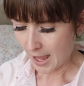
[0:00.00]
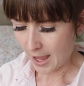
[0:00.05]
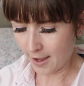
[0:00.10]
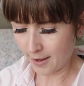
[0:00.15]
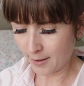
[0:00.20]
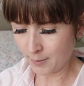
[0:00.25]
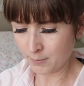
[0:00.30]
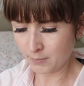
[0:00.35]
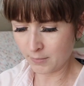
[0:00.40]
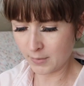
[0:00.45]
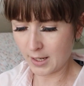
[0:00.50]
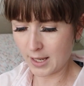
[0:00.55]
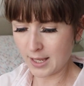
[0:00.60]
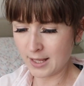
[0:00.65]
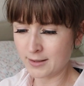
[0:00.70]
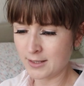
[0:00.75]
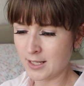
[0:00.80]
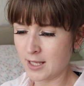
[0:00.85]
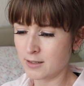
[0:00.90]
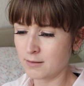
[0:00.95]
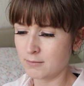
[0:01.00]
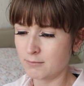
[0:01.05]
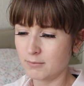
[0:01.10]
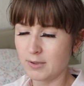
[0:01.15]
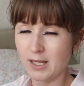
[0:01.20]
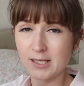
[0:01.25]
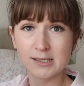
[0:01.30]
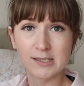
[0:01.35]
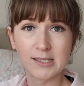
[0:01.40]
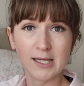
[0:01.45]
And then
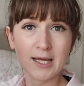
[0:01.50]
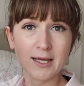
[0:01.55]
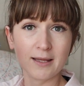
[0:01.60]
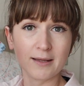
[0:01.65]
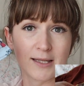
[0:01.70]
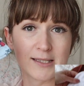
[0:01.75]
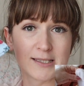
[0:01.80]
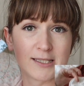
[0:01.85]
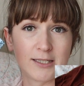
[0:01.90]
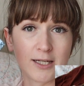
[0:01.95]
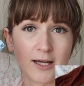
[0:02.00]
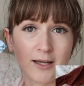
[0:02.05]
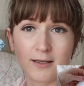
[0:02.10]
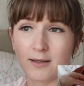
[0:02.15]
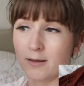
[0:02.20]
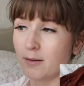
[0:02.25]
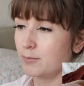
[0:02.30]
that's it, that's done.